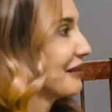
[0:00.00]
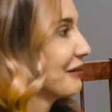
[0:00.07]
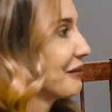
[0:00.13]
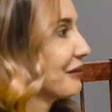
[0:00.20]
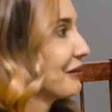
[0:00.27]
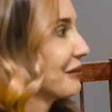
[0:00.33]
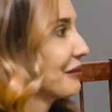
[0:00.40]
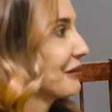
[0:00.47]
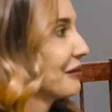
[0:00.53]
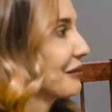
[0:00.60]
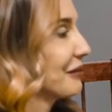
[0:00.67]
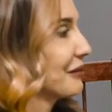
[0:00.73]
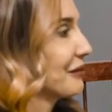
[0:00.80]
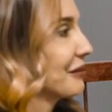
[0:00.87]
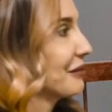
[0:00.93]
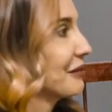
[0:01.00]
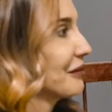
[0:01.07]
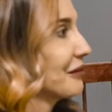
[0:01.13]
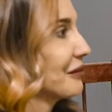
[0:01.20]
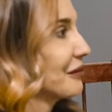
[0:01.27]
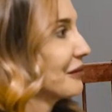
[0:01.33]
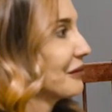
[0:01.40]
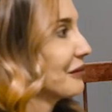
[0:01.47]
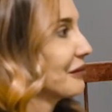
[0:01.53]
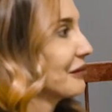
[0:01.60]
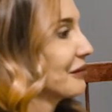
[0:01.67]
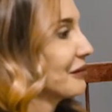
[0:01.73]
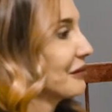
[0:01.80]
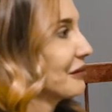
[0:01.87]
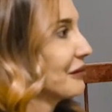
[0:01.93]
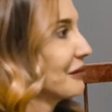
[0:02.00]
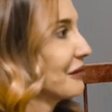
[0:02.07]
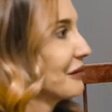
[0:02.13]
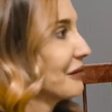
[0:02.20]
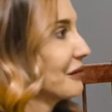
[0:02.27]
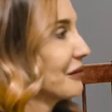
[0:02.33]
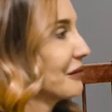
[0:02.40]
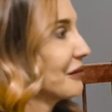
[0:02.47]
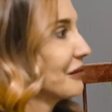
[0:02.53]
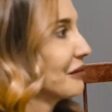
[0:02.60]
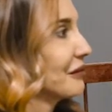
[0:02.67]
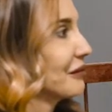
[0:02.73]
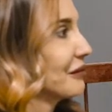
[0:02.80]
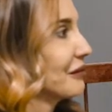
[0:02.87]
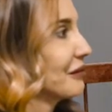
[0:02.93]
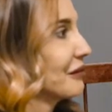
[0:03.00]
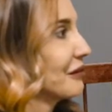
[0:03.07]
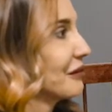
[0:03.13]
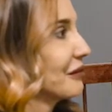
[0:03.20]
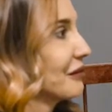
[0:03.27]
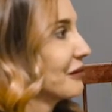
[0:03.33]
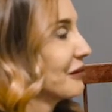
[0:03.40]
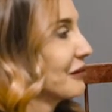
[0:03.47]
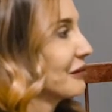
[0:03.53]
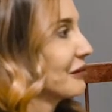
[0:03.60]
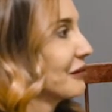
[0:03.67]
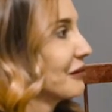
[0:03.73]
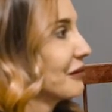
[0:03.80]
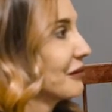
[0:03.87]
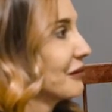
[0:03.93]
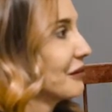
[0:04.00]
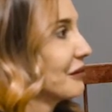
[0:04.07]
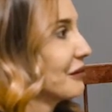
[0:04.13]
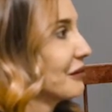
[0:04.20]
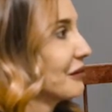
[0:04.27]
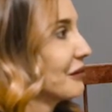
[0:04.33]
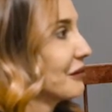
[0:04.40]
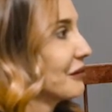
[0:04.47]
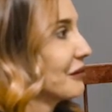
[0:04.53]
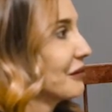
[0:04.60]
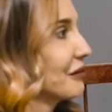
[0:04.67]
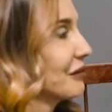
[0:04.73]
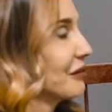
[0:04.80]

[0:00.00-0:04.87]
(not speaking)